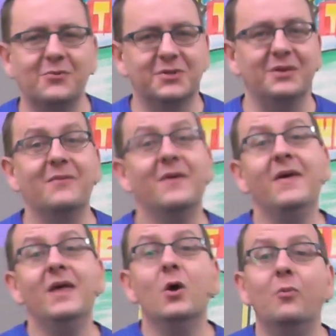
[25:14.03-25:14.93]
So now
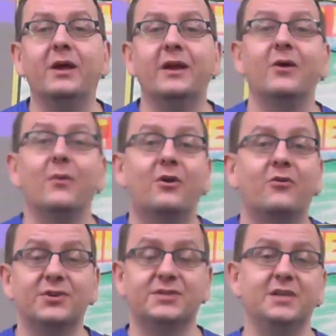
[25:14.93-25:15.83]
we're going to go
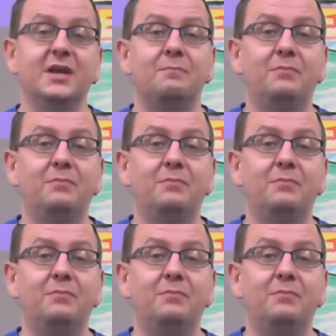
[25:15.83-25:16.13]
across to